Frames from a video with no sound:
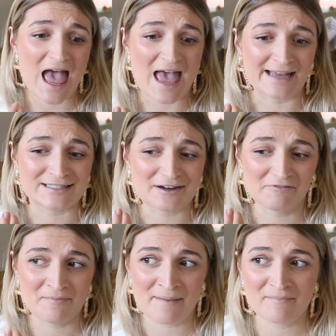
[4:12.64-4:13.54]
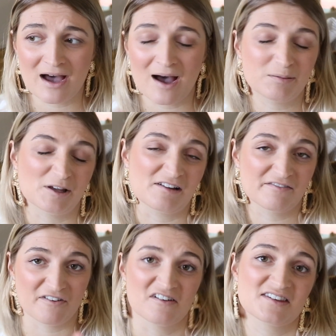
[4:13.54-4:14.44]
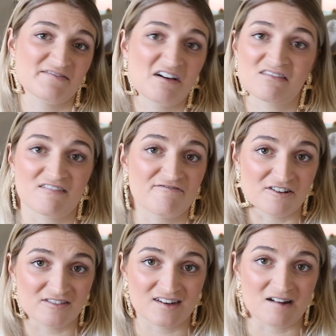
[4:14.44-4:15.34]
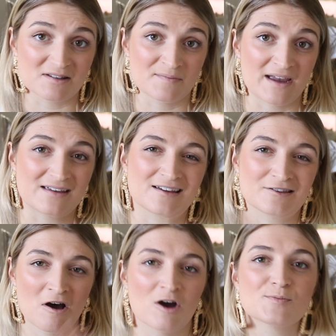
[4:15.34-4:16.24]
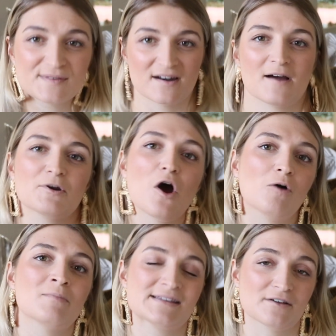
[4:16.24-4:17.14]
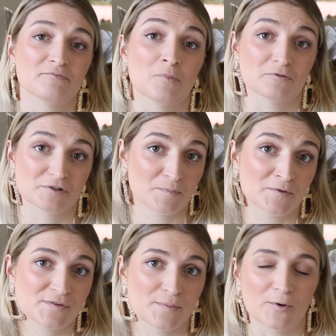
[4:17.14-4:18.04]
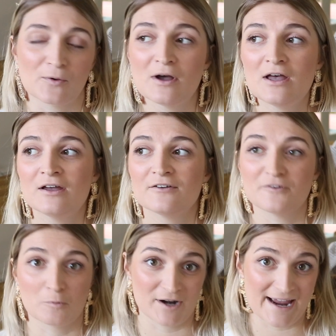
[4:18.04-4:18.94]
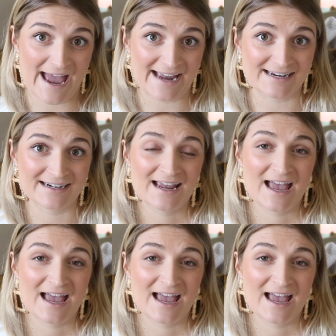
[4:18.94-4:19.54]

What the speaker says: And I remember uploading photos of healthy food that I was making in the hopes that I would hold myself more responsible for what I ate.